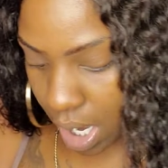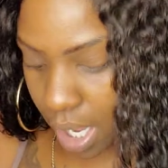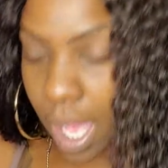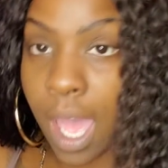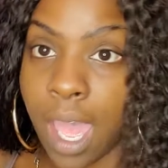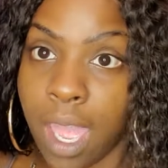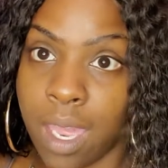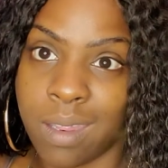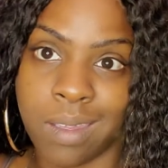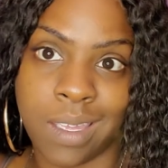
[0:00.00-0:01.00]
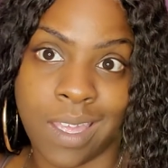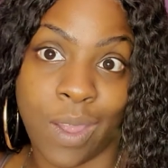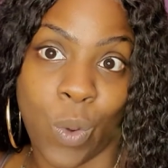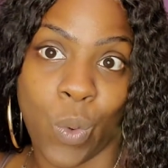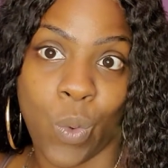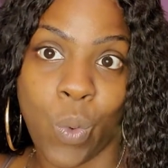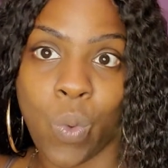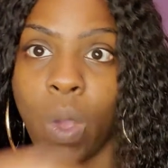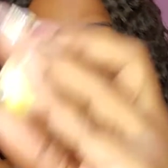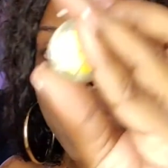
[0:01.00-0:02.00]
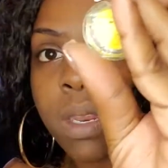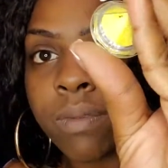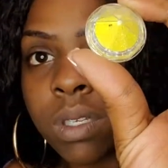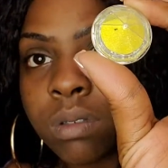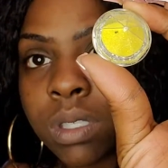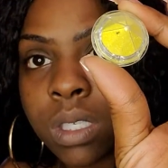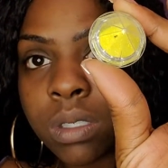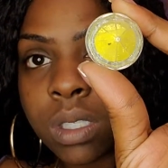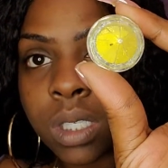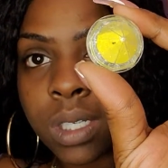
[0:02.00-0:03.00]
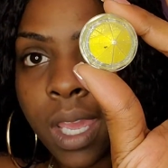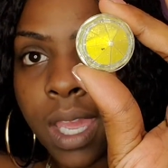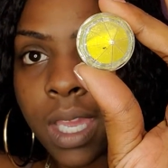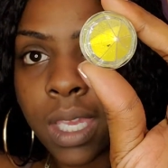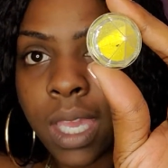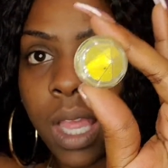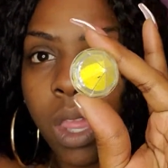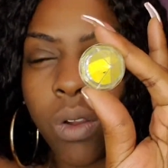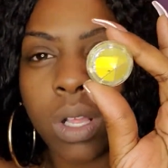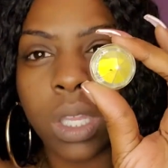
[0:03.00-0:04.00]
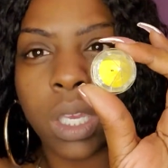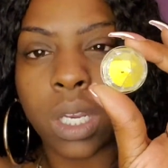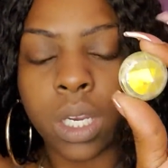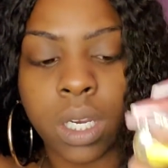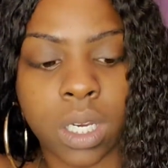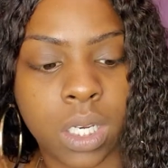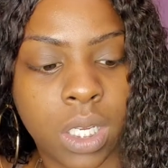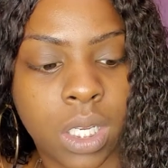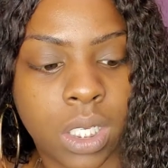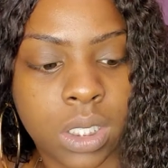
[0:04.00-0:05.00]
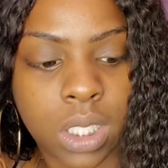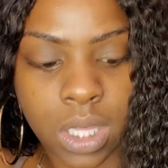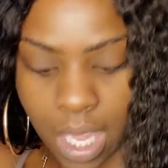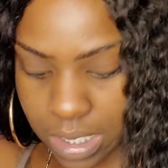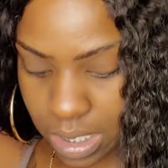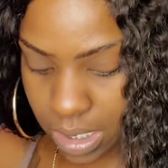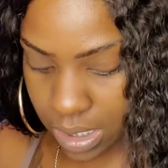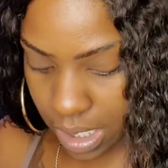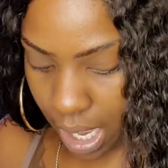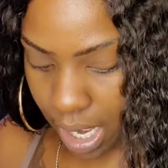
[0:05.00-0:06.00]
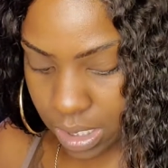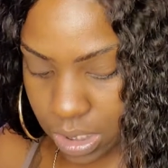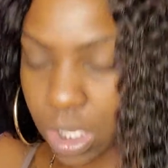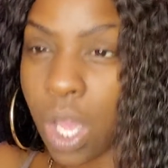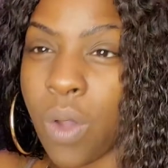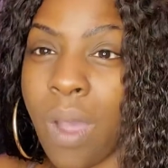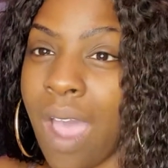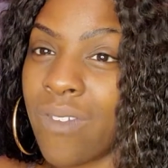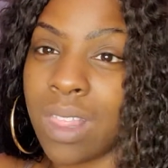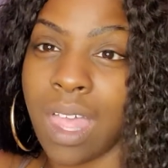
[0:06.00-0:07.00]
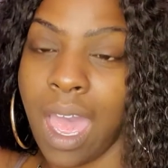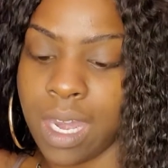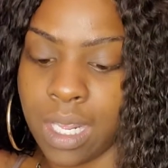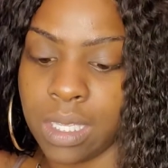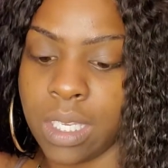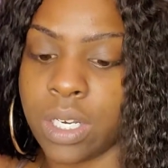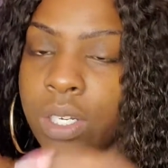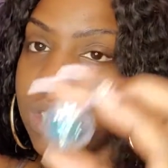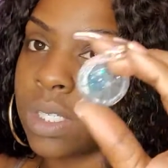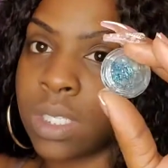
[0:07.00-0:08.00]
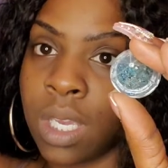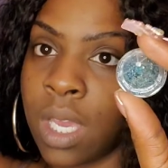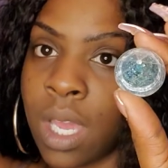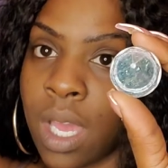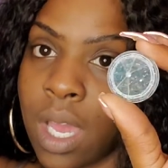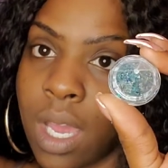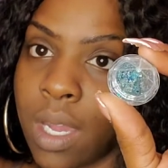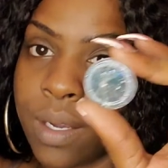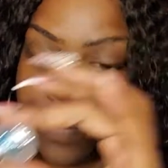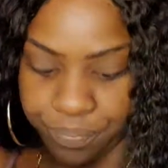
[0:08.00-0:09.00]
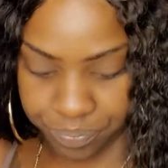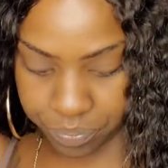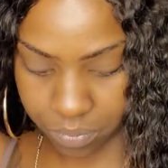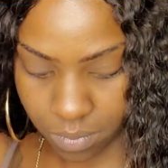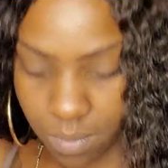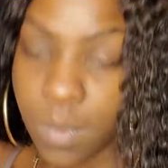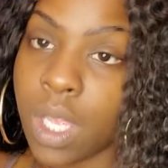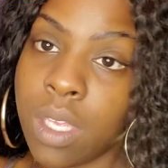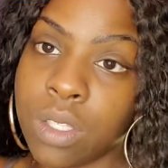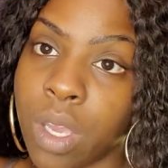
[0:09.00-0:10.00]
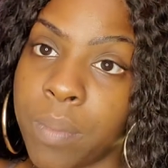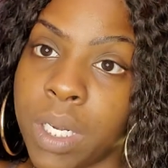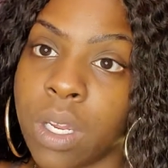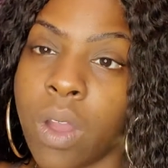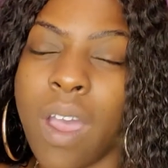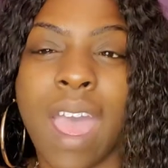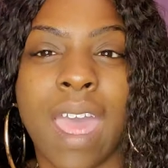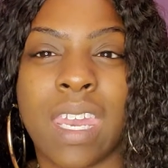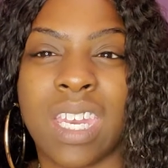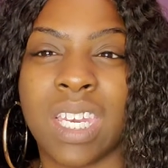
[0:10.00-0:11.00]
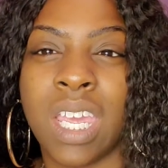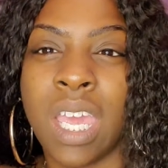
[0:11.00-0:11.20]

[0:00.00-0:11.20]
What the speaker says: I got, ooh, I might even use this today. A yellow glitter. Put that to the side. So I have a lot of glitters. So I'm going to go ahead and